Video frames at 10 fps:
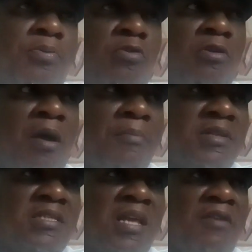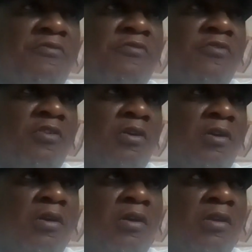program itself,
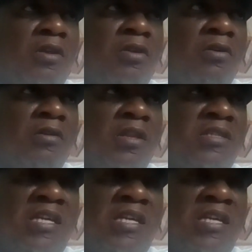you know, you